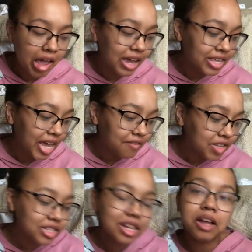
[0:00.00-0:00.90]
I
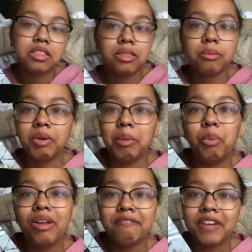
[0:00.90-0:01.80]
gave this a
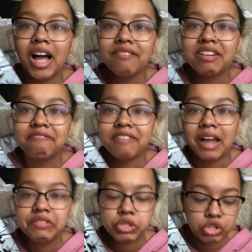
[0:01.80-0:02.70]
3.5 out of
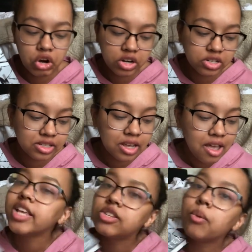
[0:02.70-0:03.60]
5 stars.
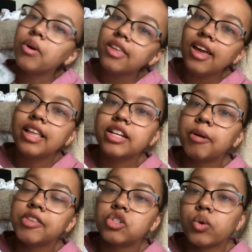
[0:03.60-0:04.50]
Okay, so the one thing I
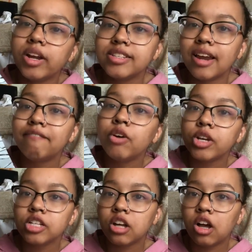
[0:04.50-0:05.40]
liked about the story is that it
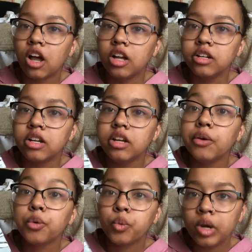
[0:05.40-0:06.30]
focused on
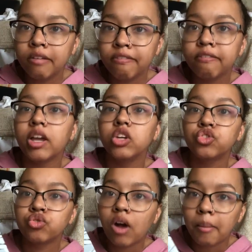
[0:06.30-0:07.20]
grief
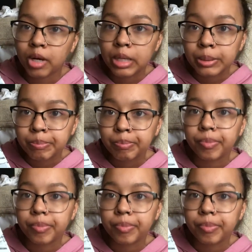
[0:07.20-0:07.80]
and trauma.